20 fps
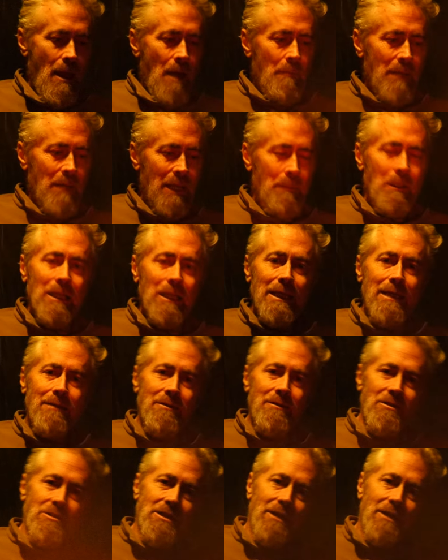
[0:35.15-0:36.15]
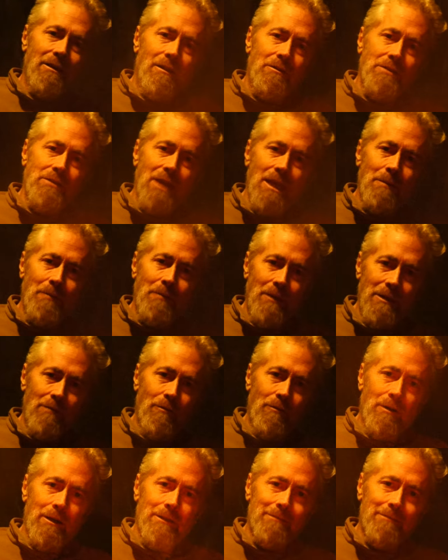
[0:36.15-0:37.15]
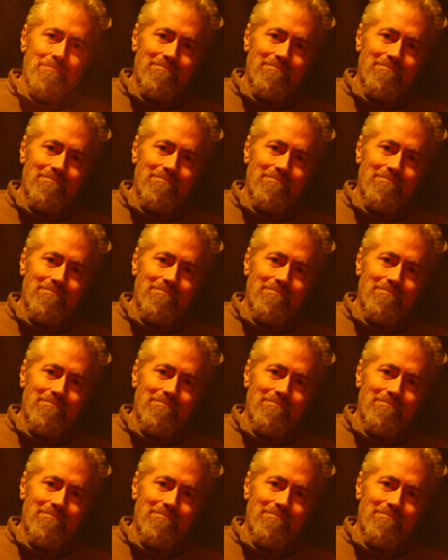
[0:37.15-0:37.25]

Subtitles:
But I'm going to get this down on tape anyway.